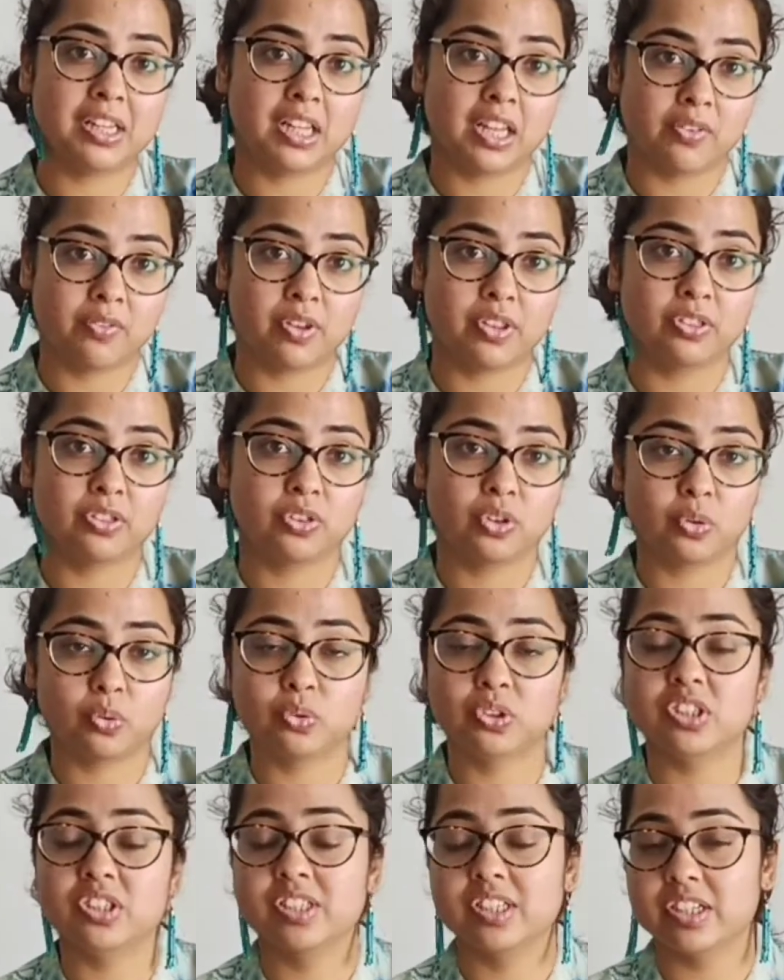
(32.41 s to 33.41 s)
given through
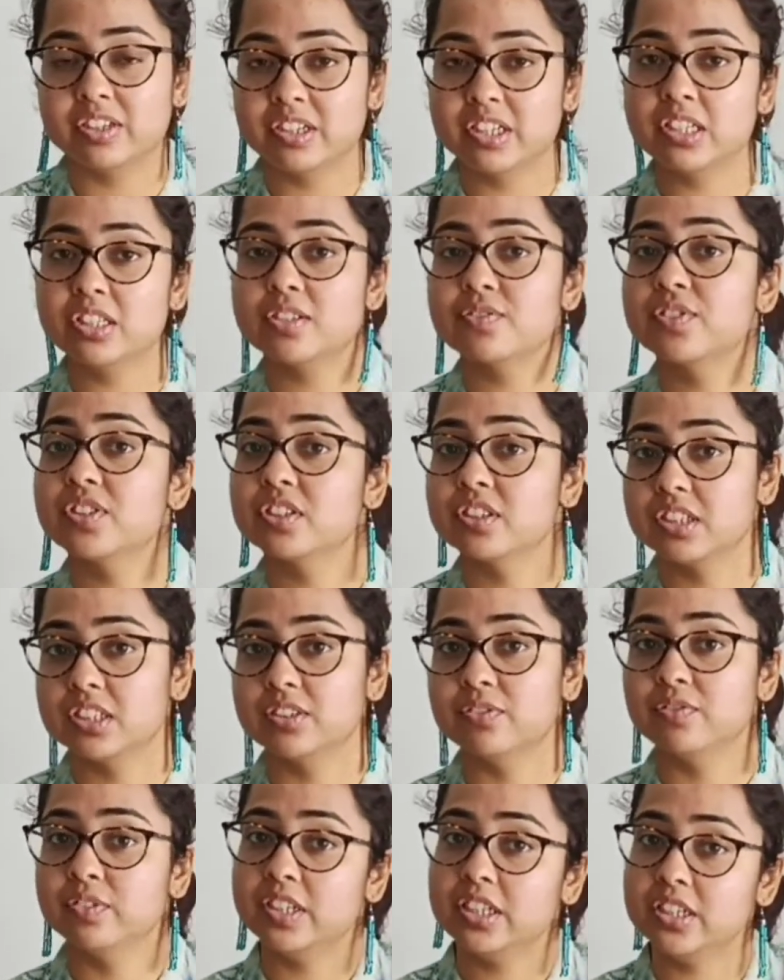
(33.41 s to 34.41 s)
the series of
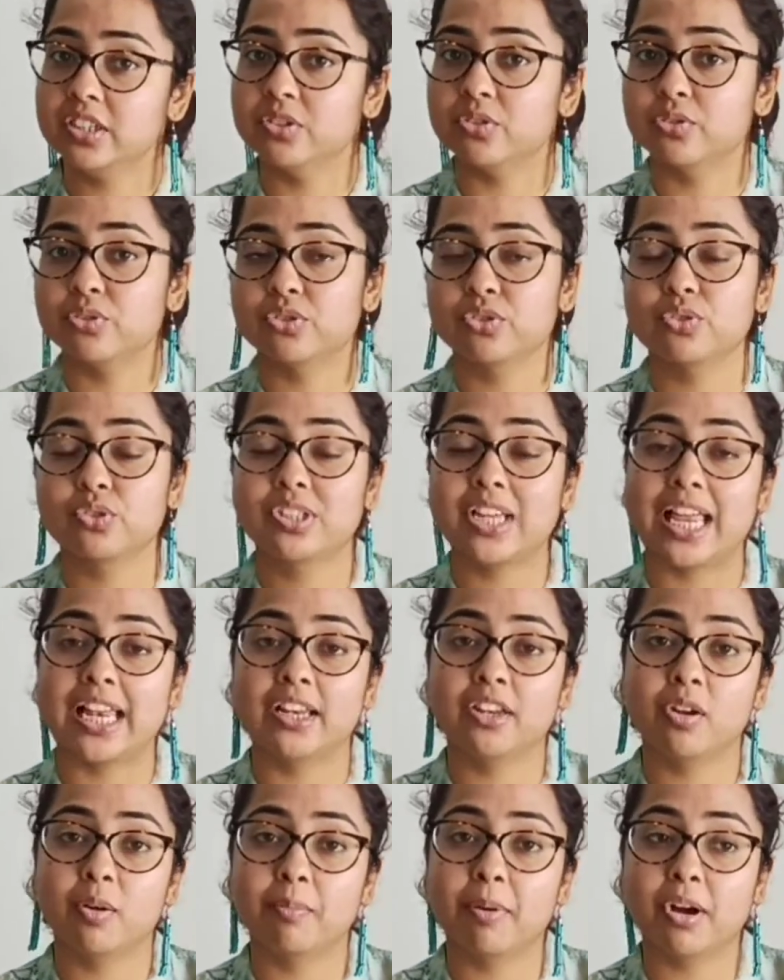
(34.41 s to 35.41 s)
certain videos to tell
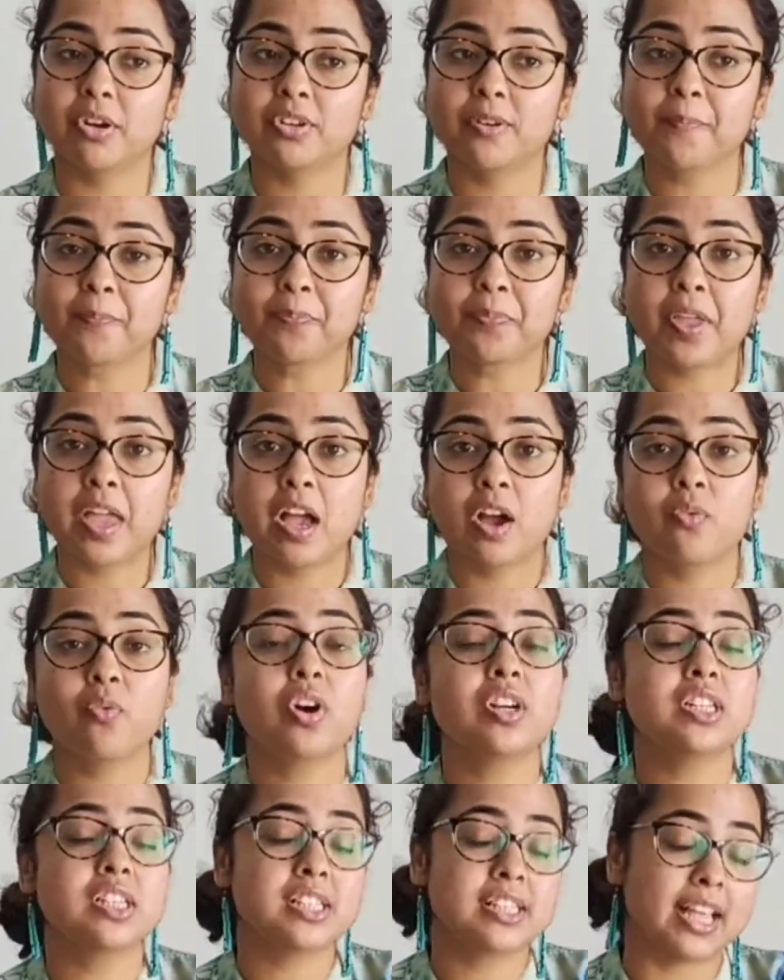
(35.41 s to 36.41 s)
you about
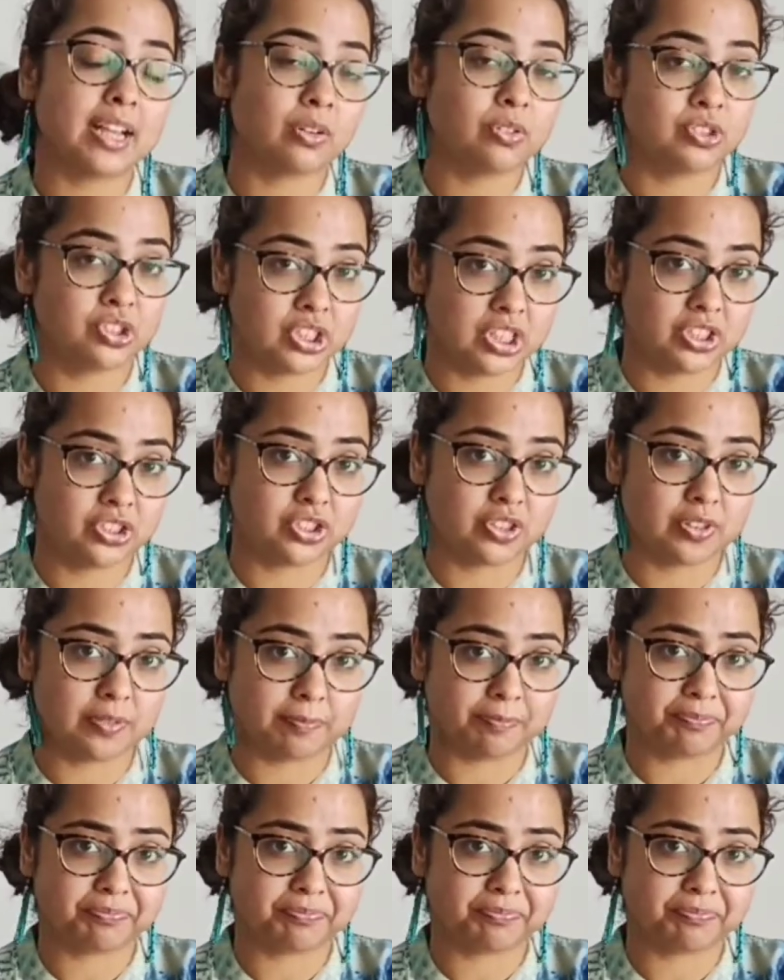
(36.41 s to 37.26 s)
what is negotiation.